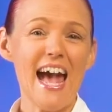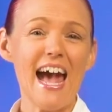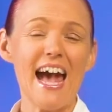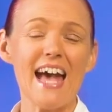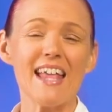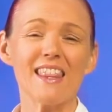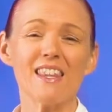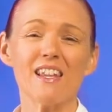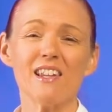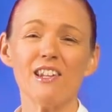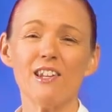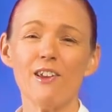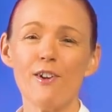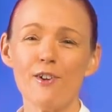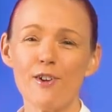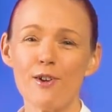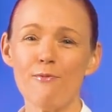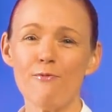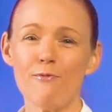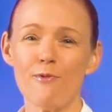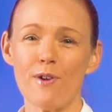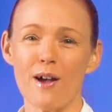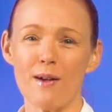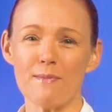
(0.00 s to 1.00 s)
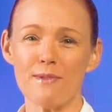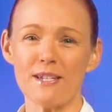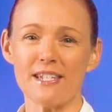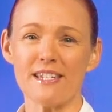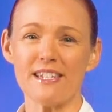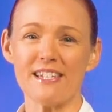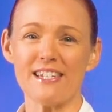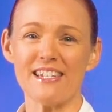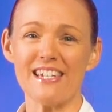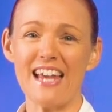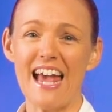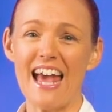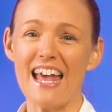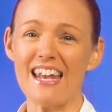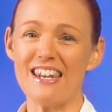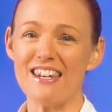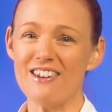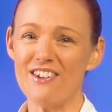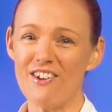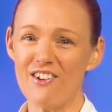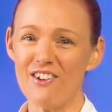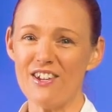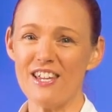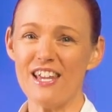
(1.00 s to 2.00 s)
And the locum pharmacist had
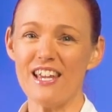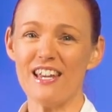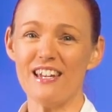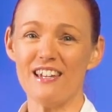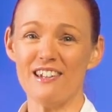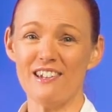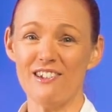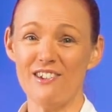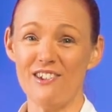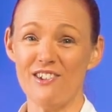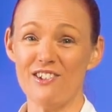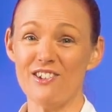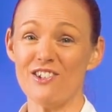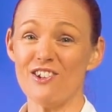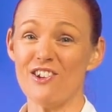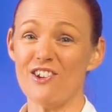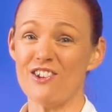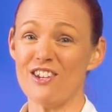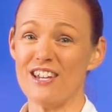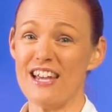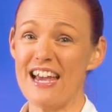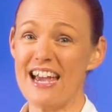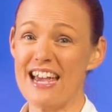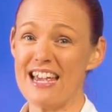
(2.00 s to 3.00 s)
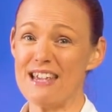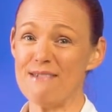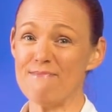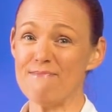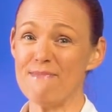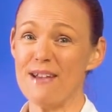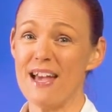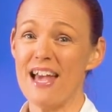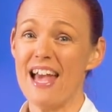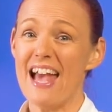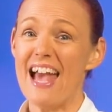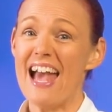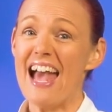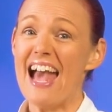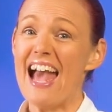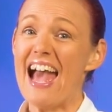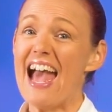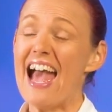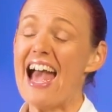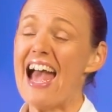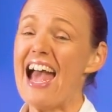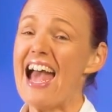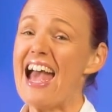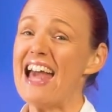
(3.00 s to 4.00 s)
not yet learnt her name
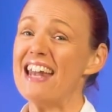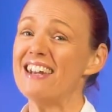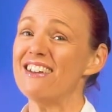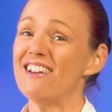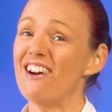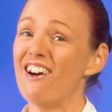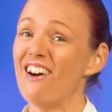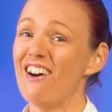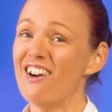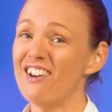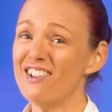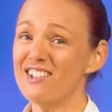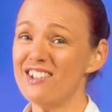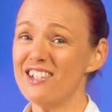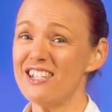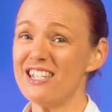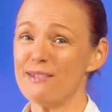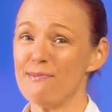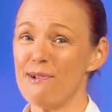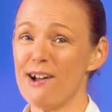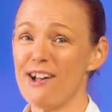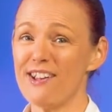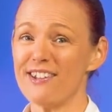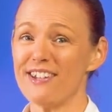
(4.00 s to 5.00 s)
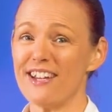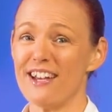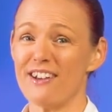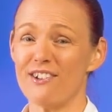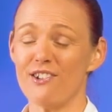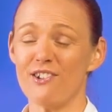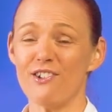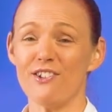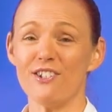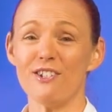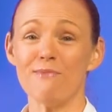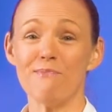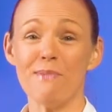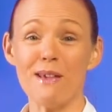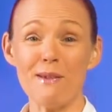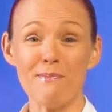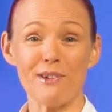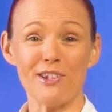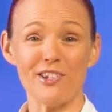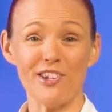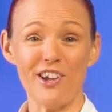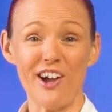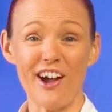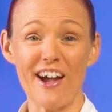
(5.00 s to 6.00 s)
and only smiled at her to be
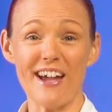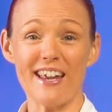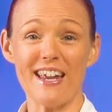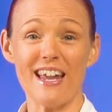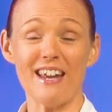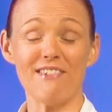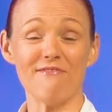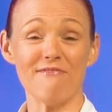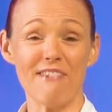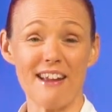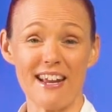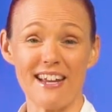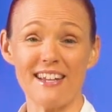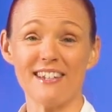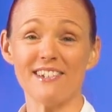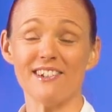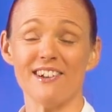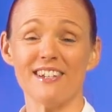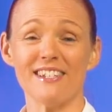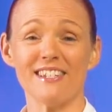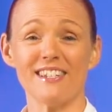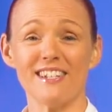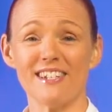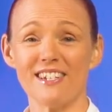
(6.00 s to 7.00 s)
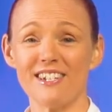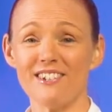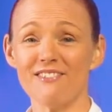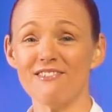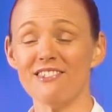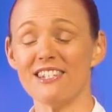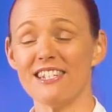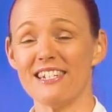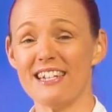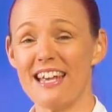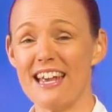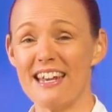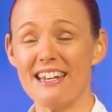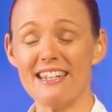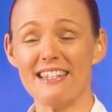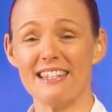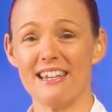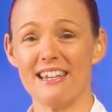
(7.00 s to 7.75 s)
polite and recognise that she was standing